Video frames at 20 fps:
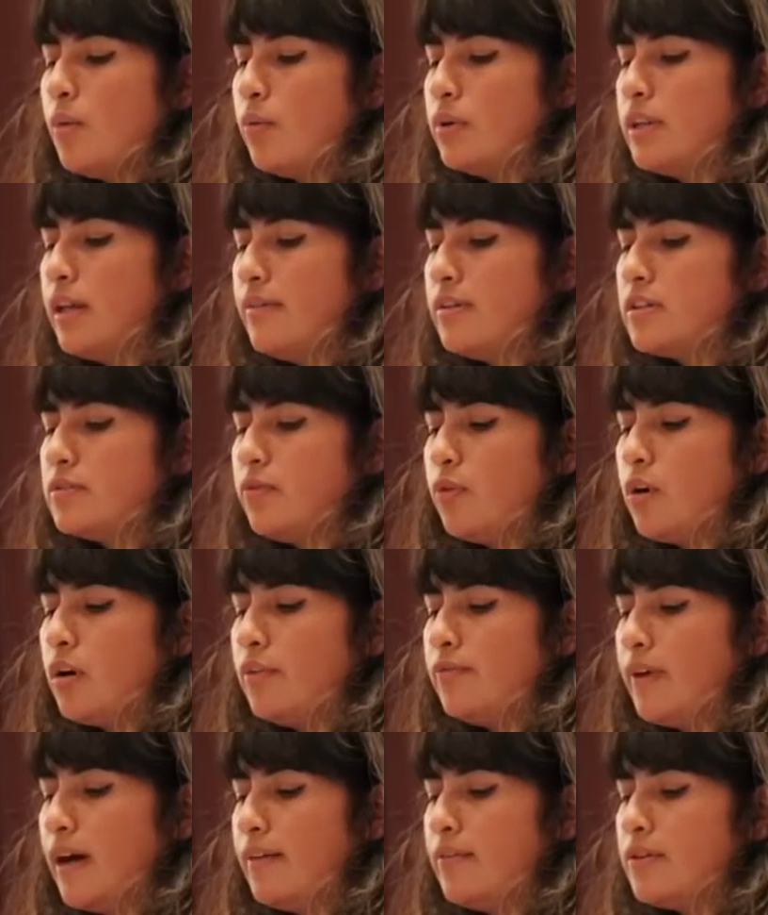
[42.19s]
When I was four
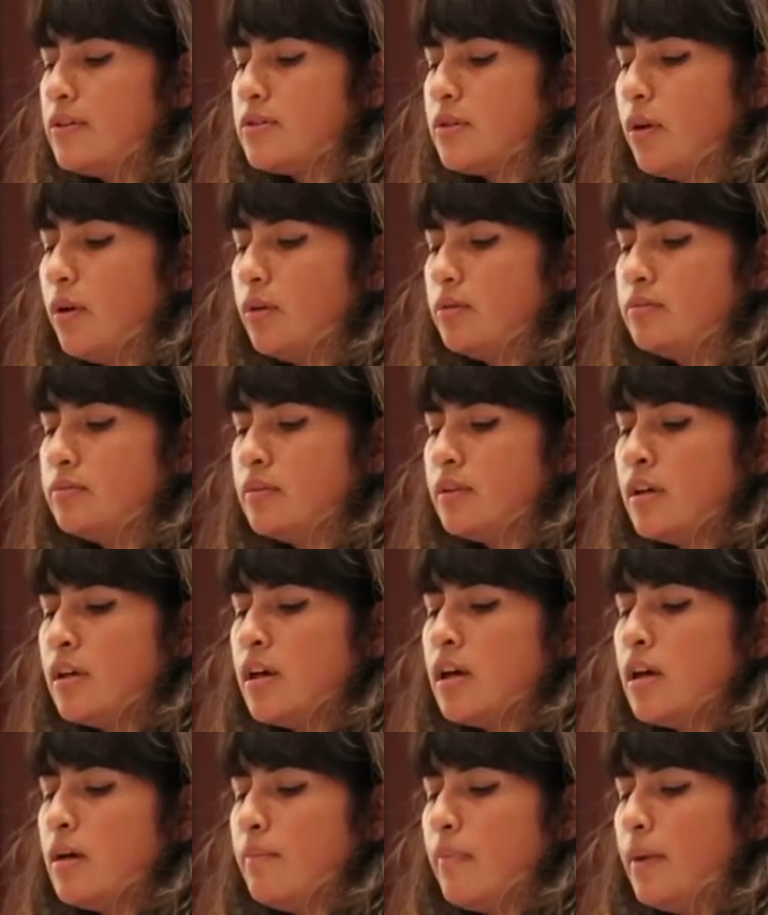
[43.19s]
or five years old,
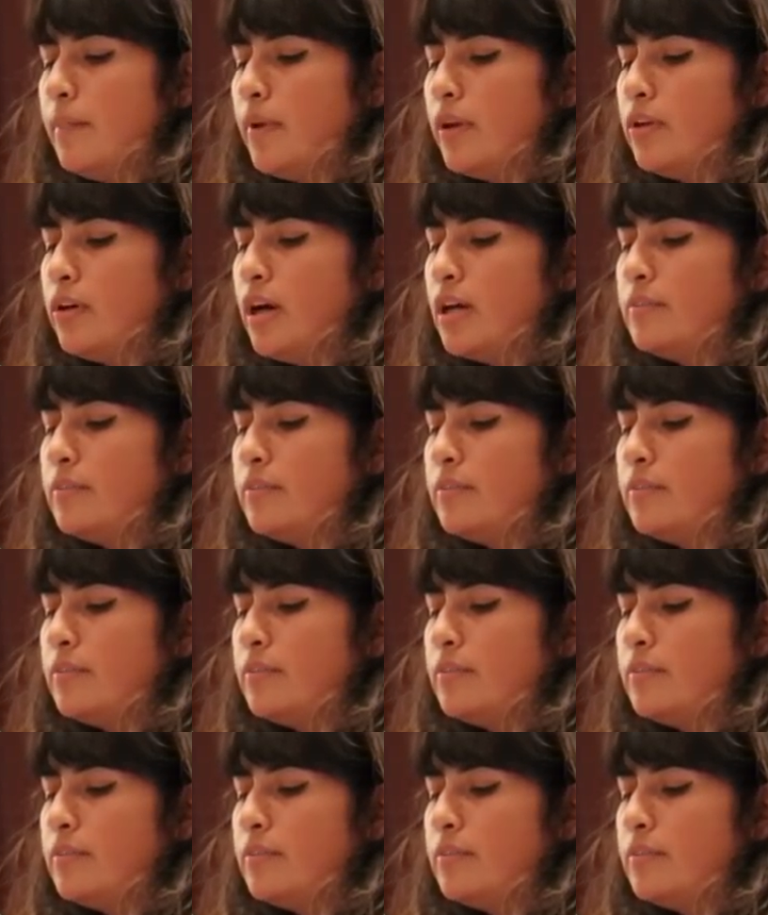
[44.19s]
my mother